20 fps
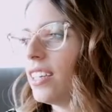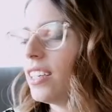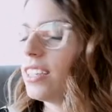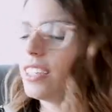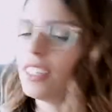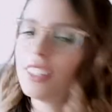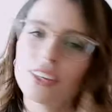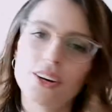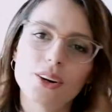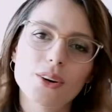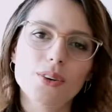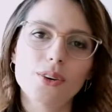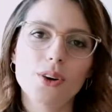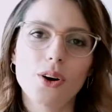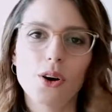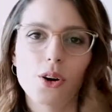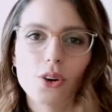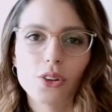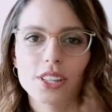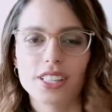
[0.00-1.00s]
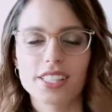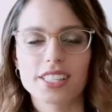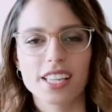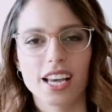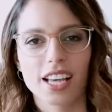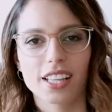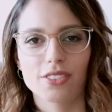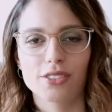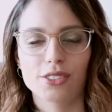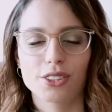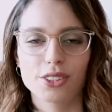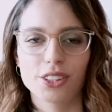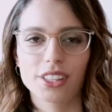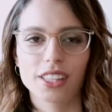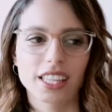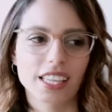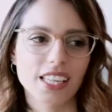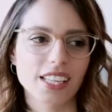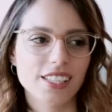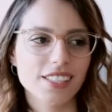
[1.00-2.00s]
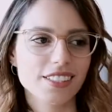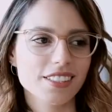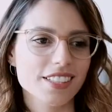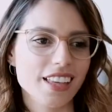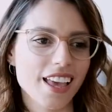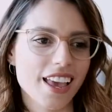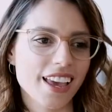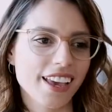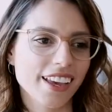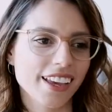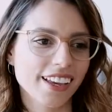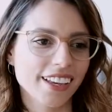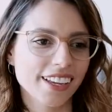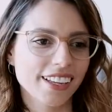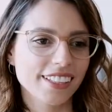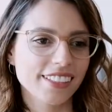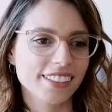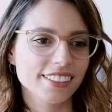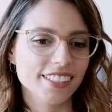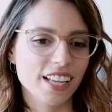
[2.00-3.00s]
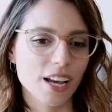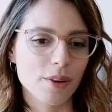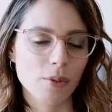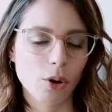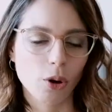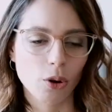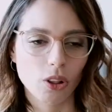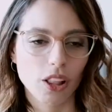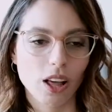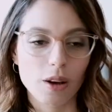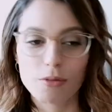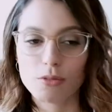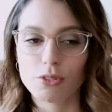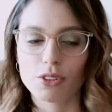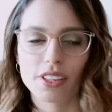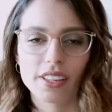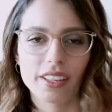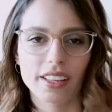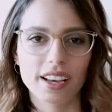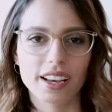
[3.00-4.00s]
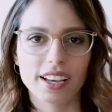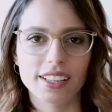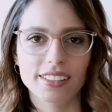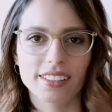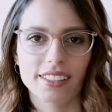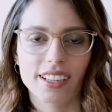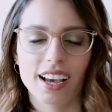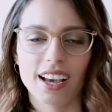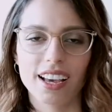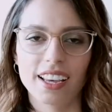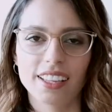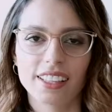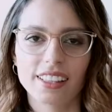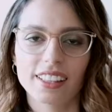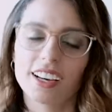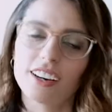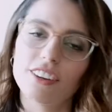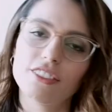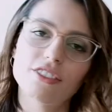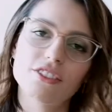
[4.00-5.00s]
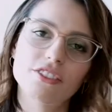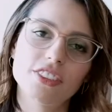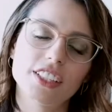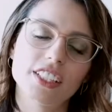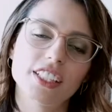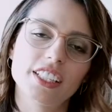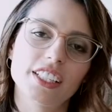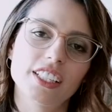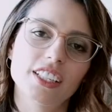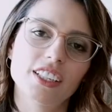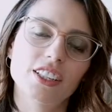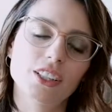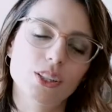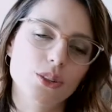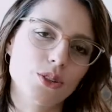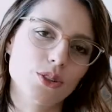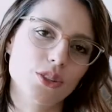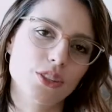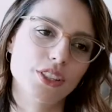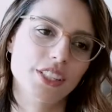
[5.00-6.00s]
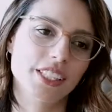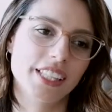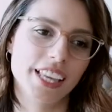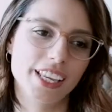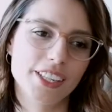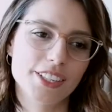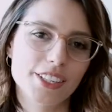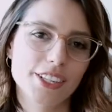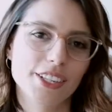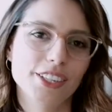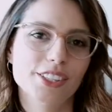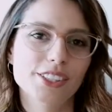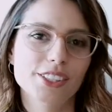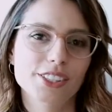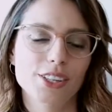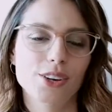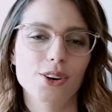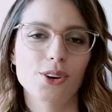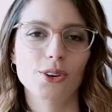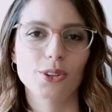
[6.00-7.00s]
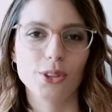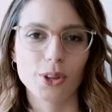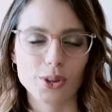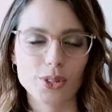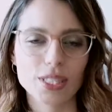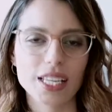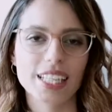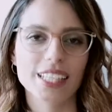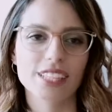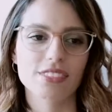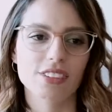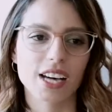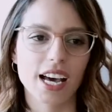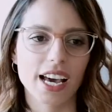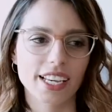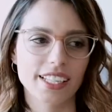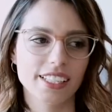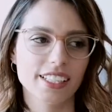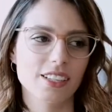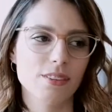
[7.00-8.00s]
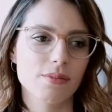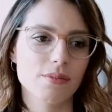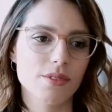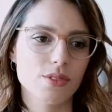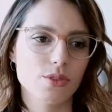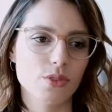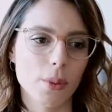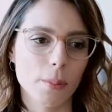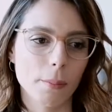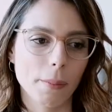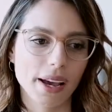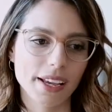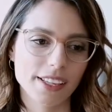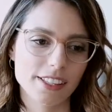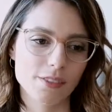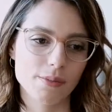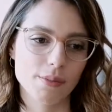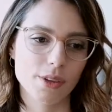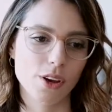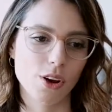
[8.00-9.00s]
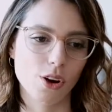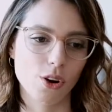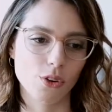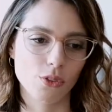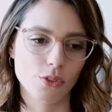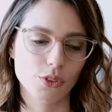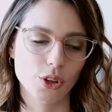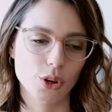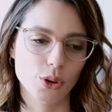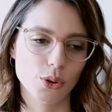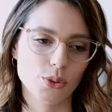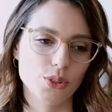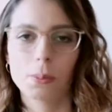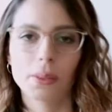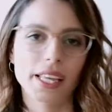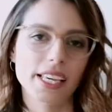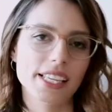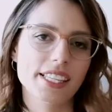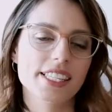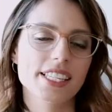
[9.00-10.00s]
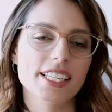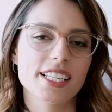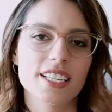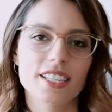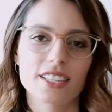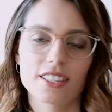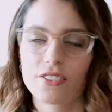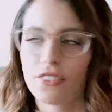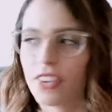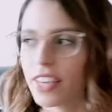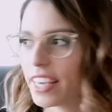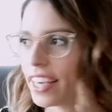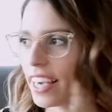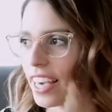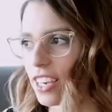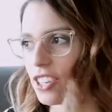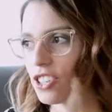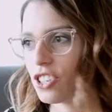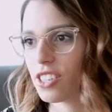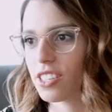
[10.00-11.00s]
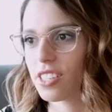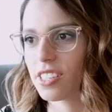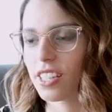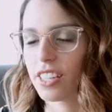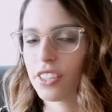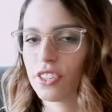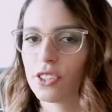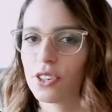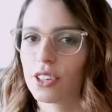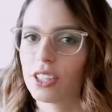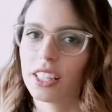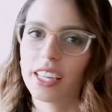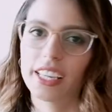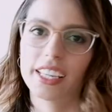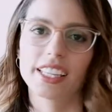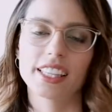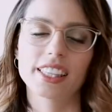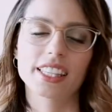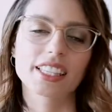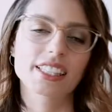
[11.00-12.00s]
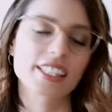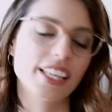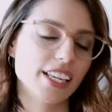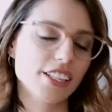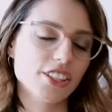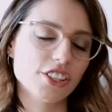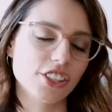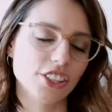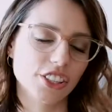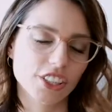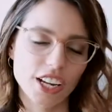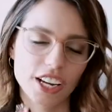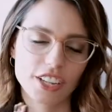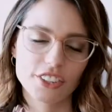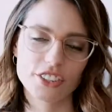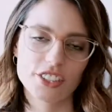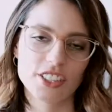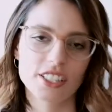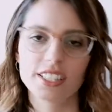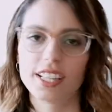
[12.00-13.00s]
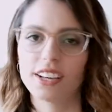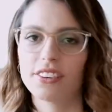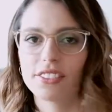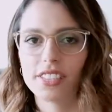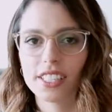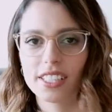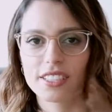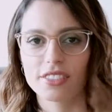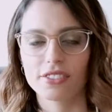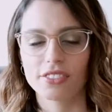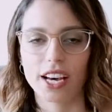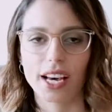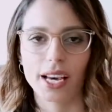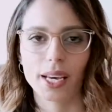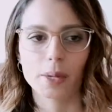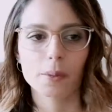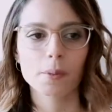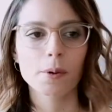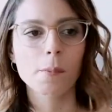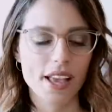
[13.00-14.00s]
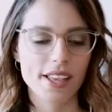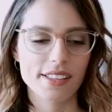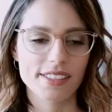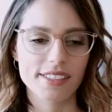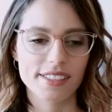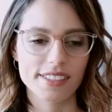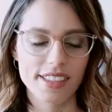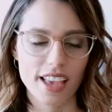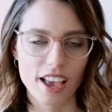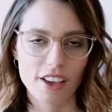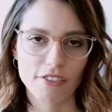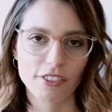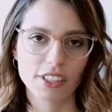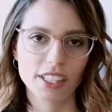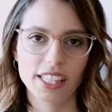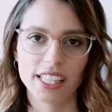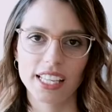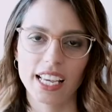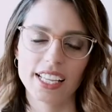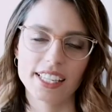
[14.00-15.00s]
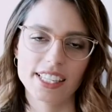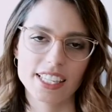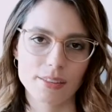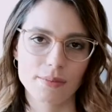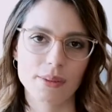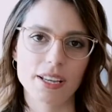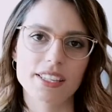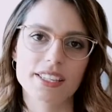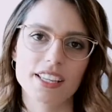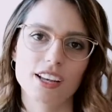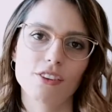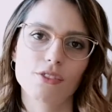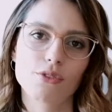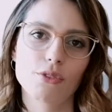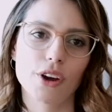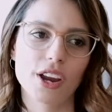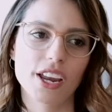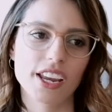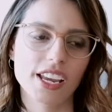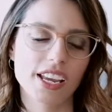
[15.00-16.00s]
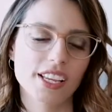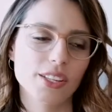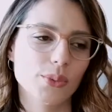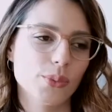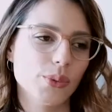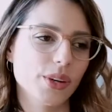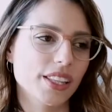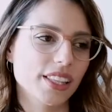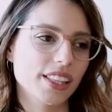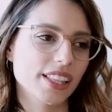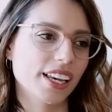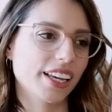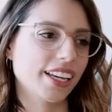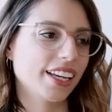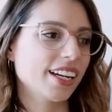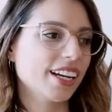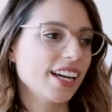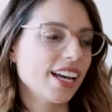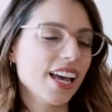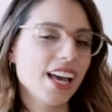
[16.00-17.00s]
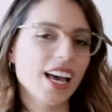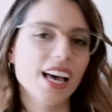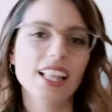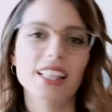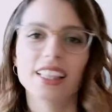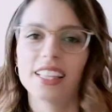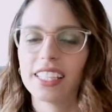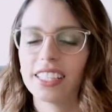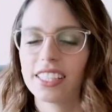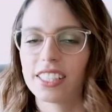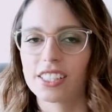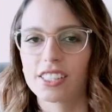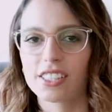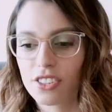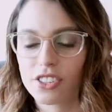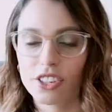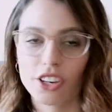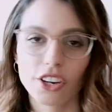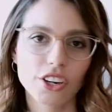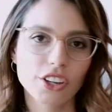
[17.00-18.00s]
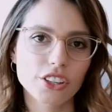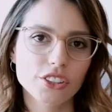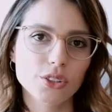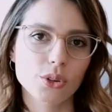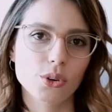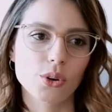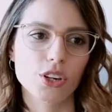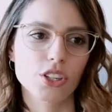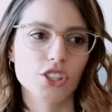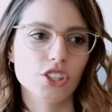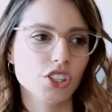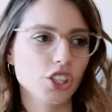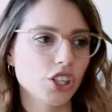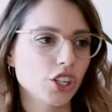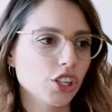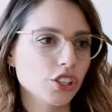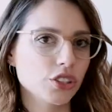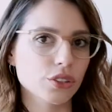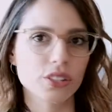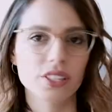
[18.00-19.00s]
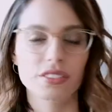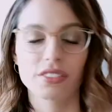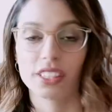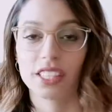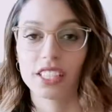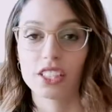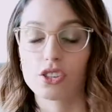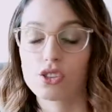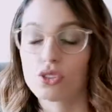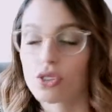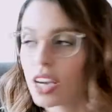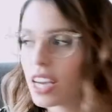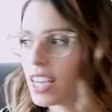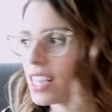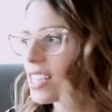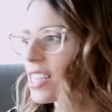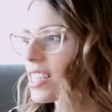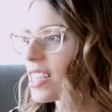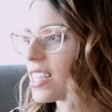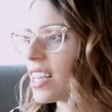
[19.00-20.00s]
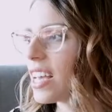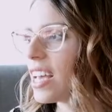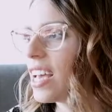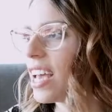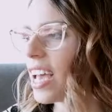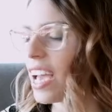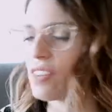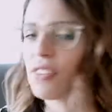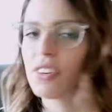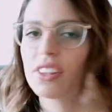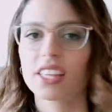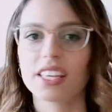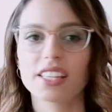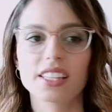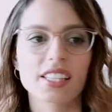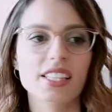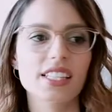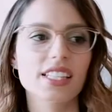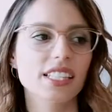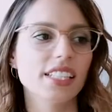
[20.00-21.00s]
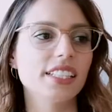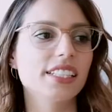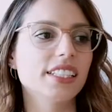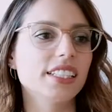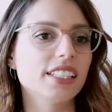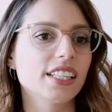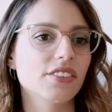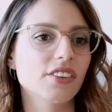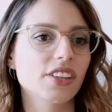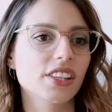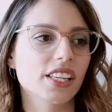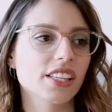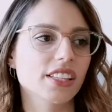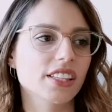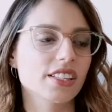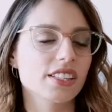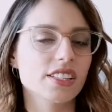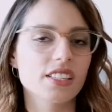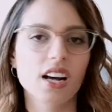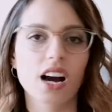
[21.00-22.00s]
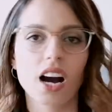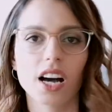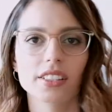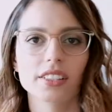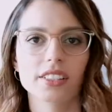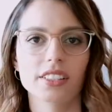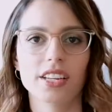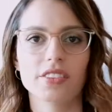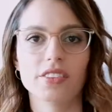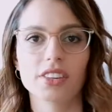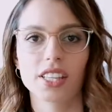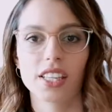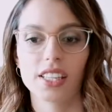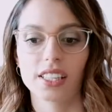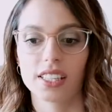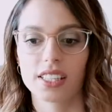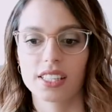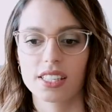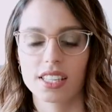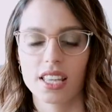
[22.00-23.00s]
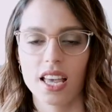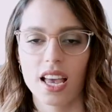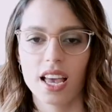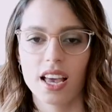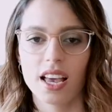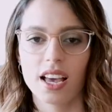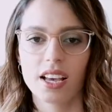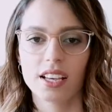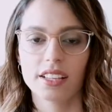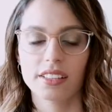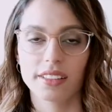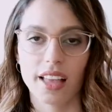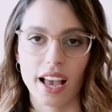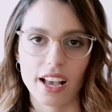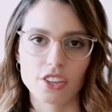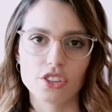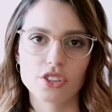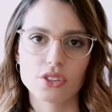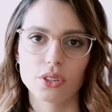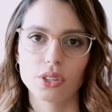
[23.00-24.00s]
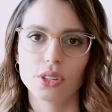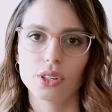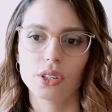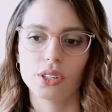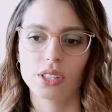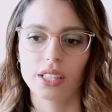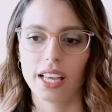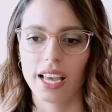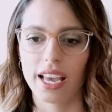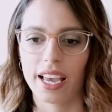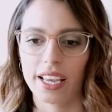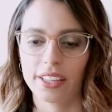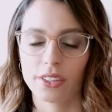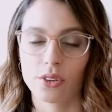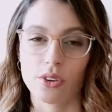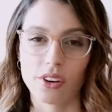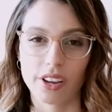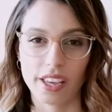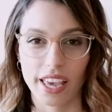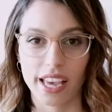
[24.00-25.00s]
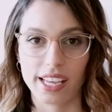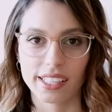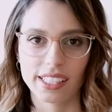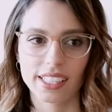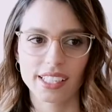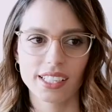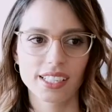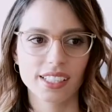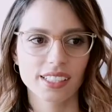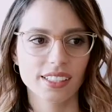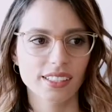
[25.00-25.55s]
all these kind of good things, and I'm all up for that. I love feeling closer to nature, so those kind of items reminds me of those places, vacations that you're like in the nature. I just love this vibe, and definitely I see myself wearing it with like a linen skirt or a shirt or even a dress. Everything that's linen, everything that's cotton, everything that's natural and organic,